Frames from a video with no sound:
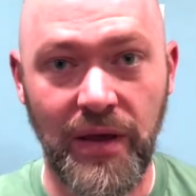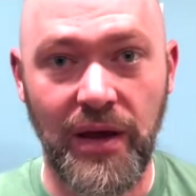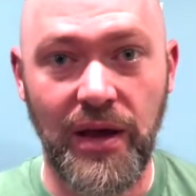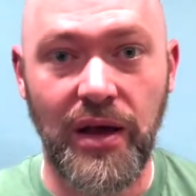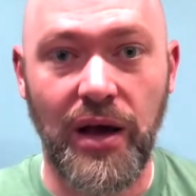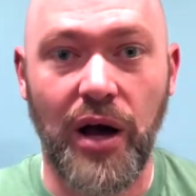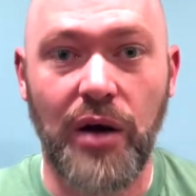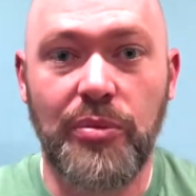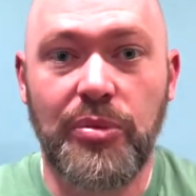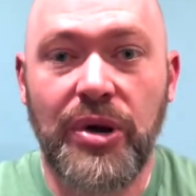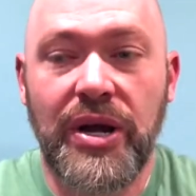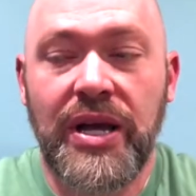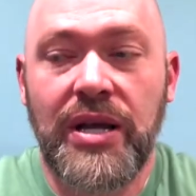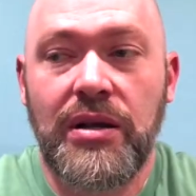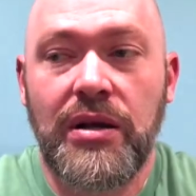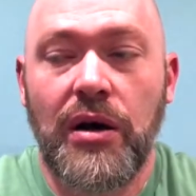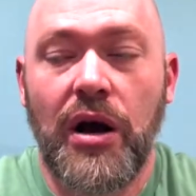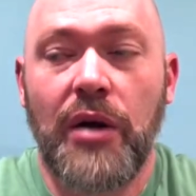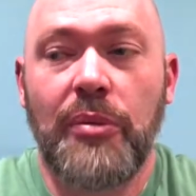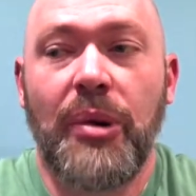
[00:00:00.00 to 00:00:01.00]
Our
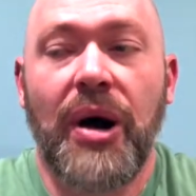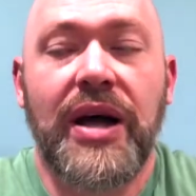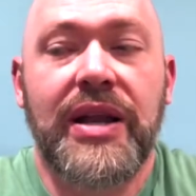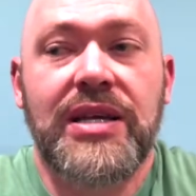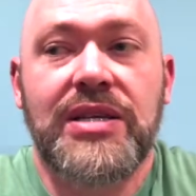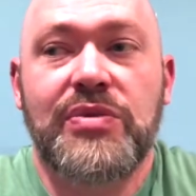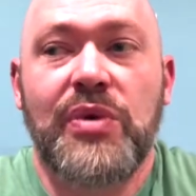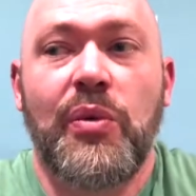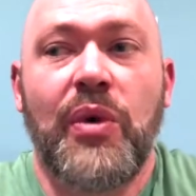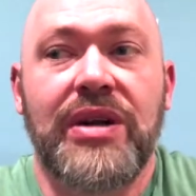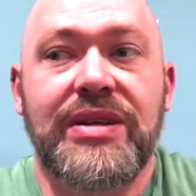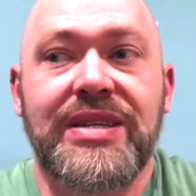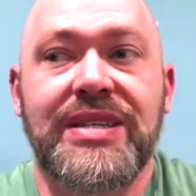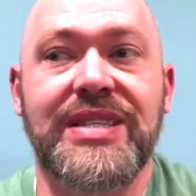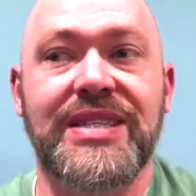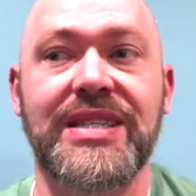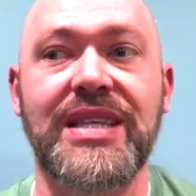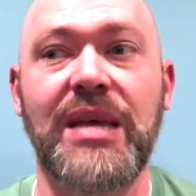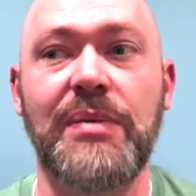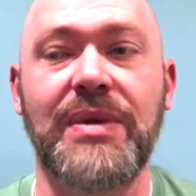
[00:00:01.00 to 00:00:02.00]
brain, our bodies, we want to
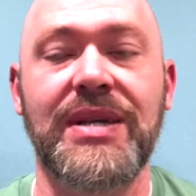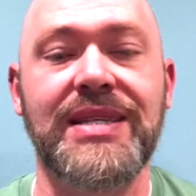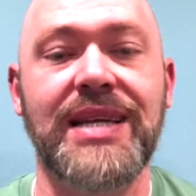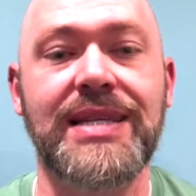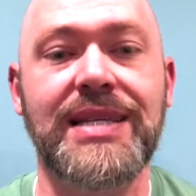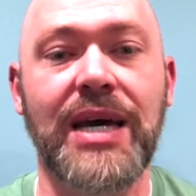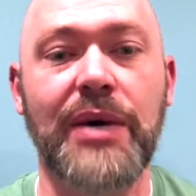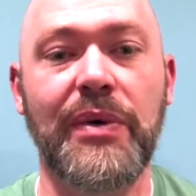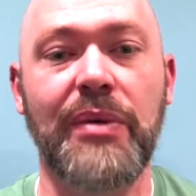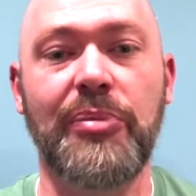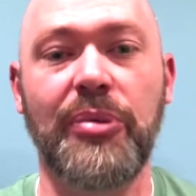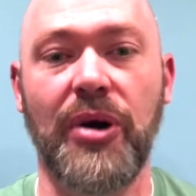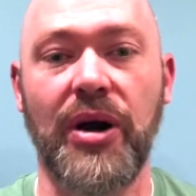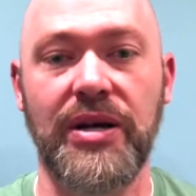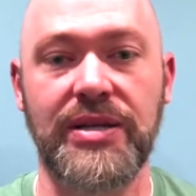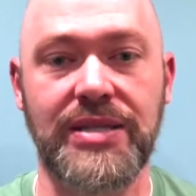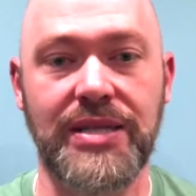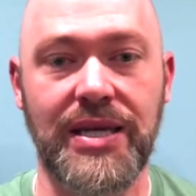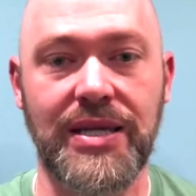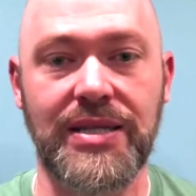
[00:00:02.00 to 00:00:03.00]
sleep because that's how we
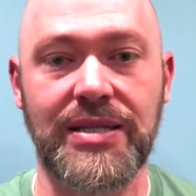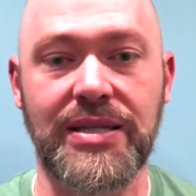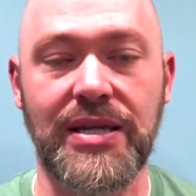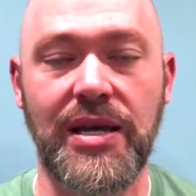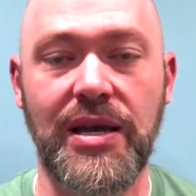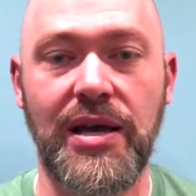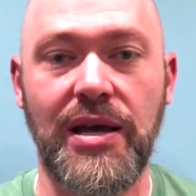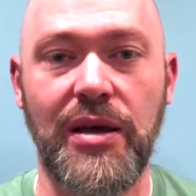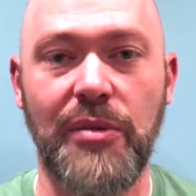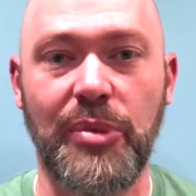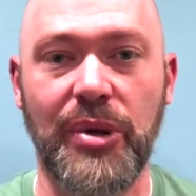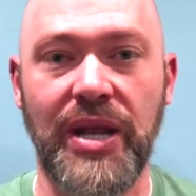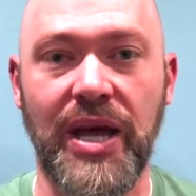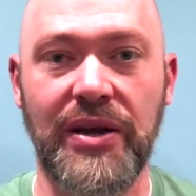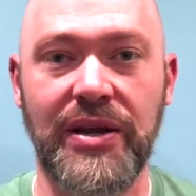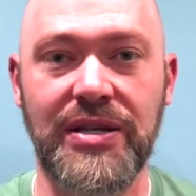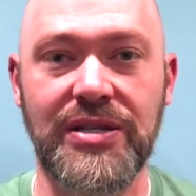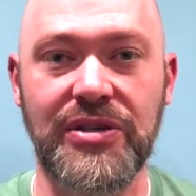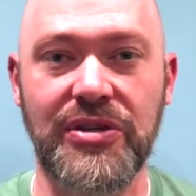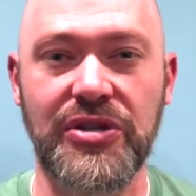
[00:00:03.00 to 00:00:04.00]
process. But
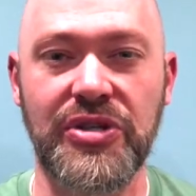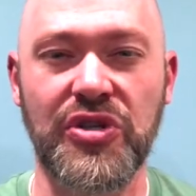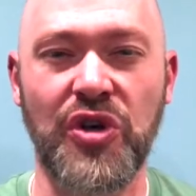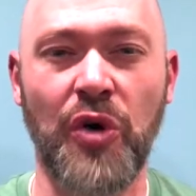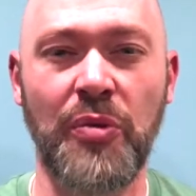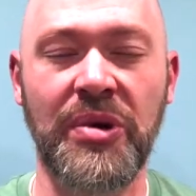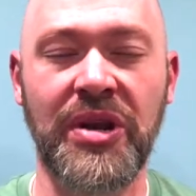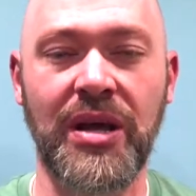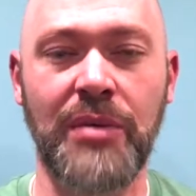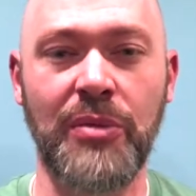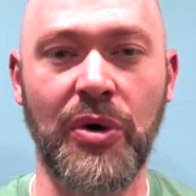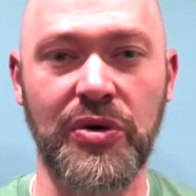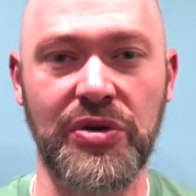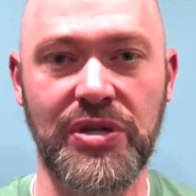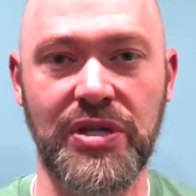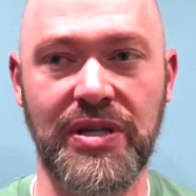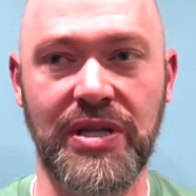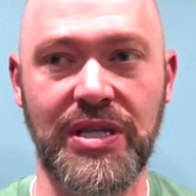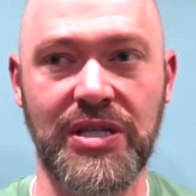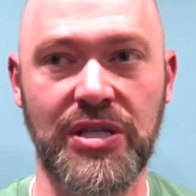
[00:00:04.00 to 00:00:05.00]
nowadays there's so many
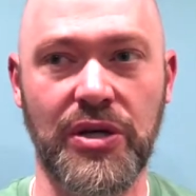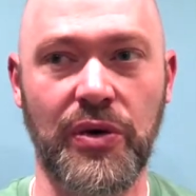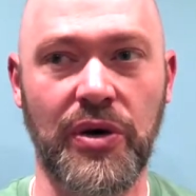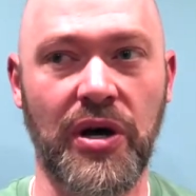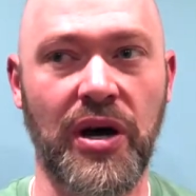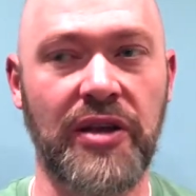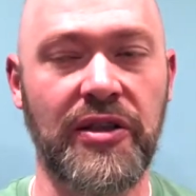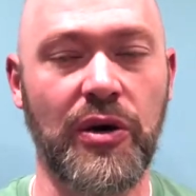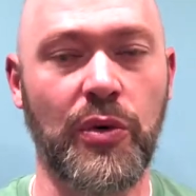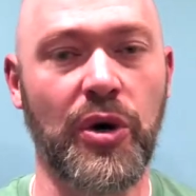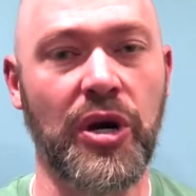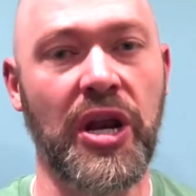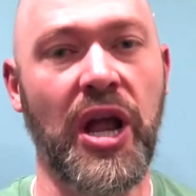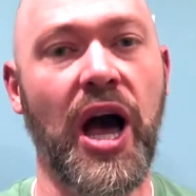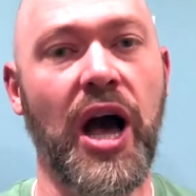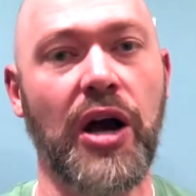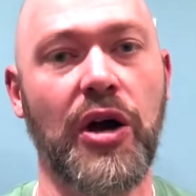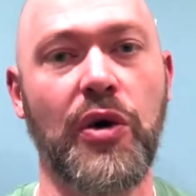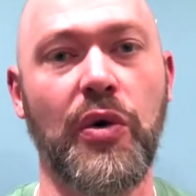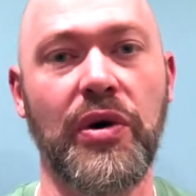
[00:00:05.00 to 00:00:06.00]
emotion things going on that we're
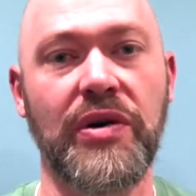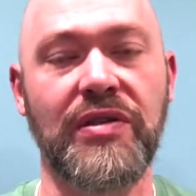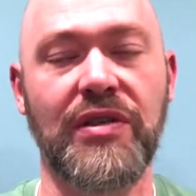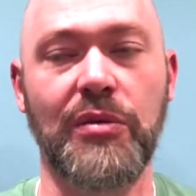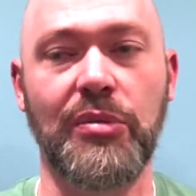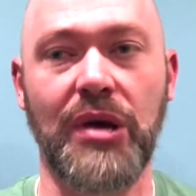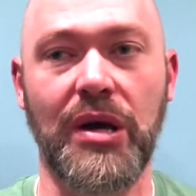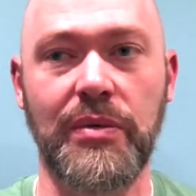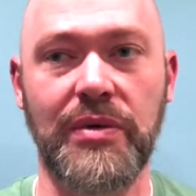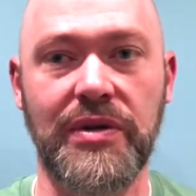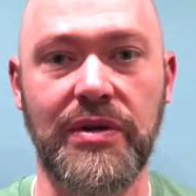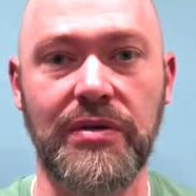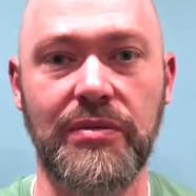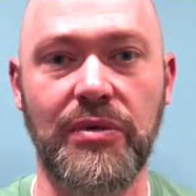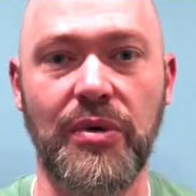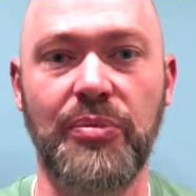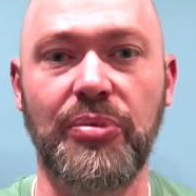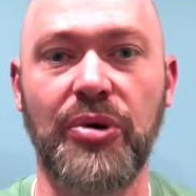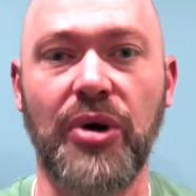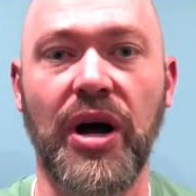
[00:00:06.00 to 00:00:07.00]
not going to be able
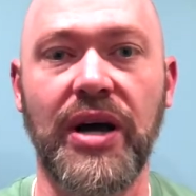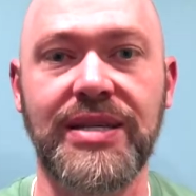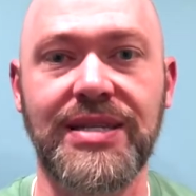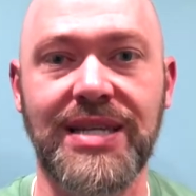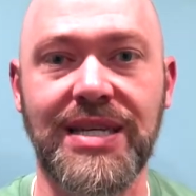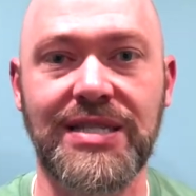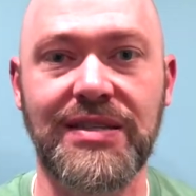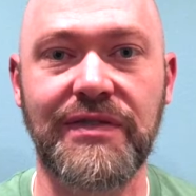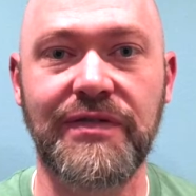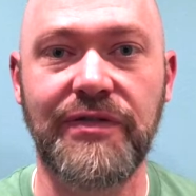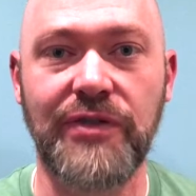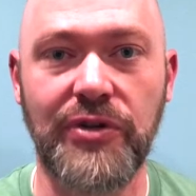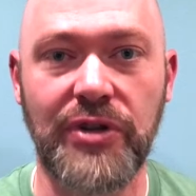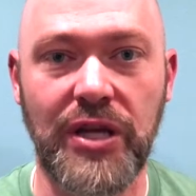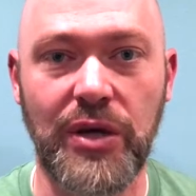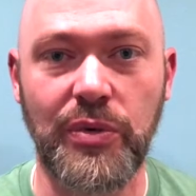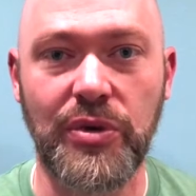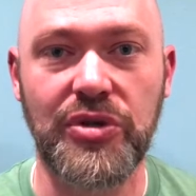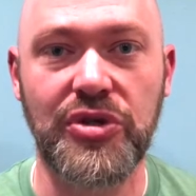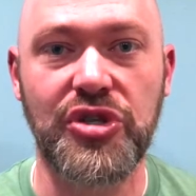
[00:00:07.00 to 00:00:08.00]
to process fully
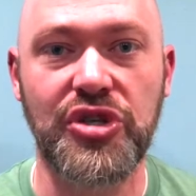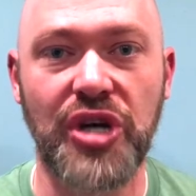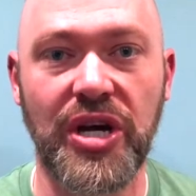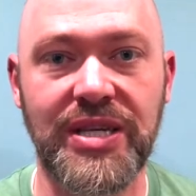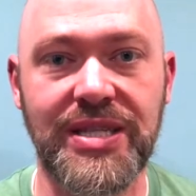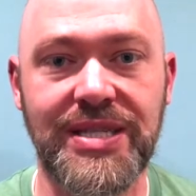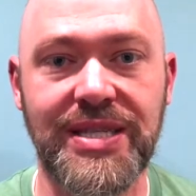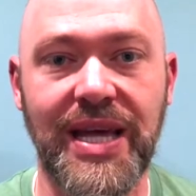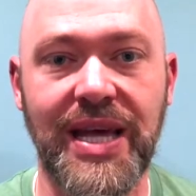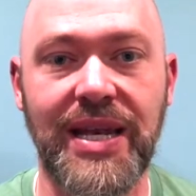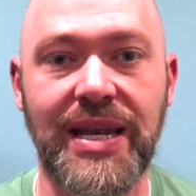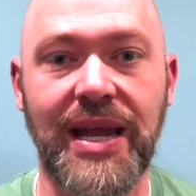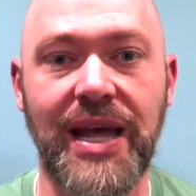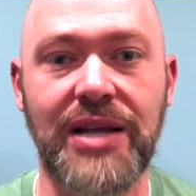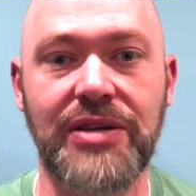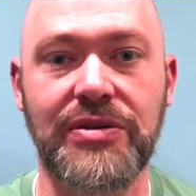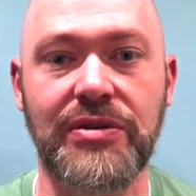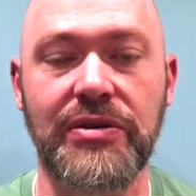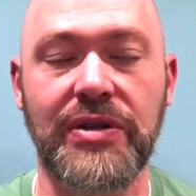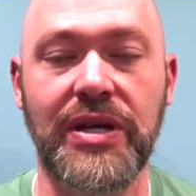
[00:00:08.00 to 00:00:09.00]
with just that
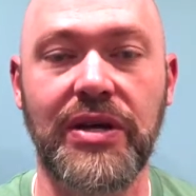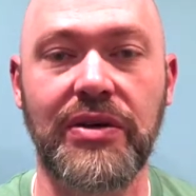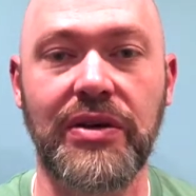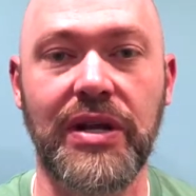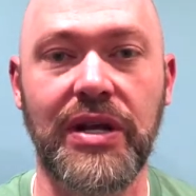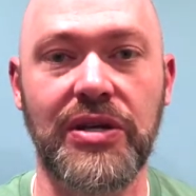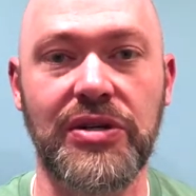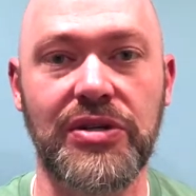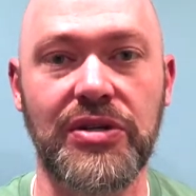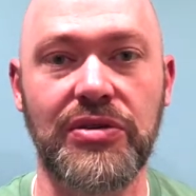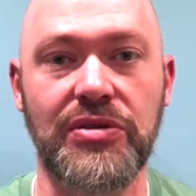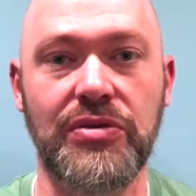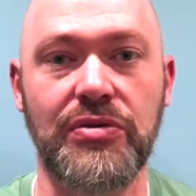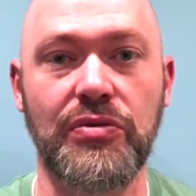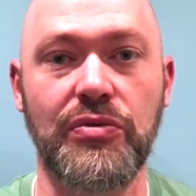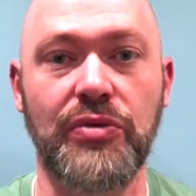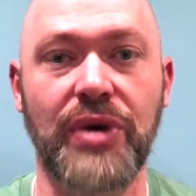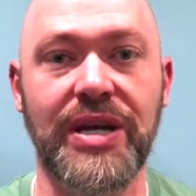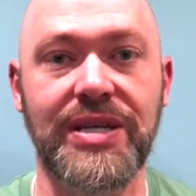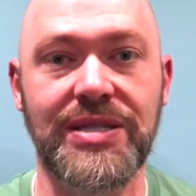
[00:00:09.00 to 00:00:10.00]
natural inclination to
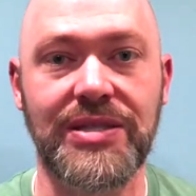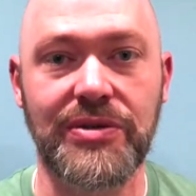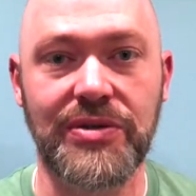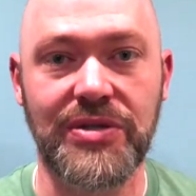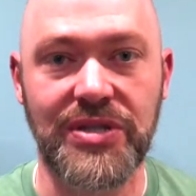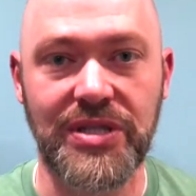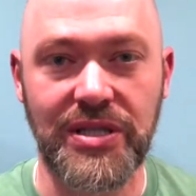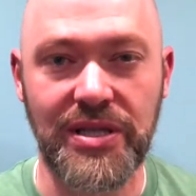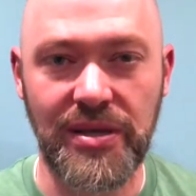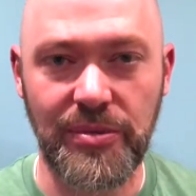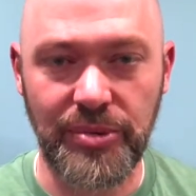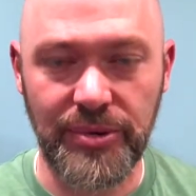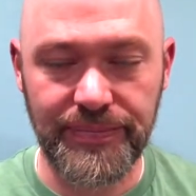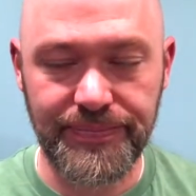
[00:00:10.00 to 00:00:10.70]
rest or sleep.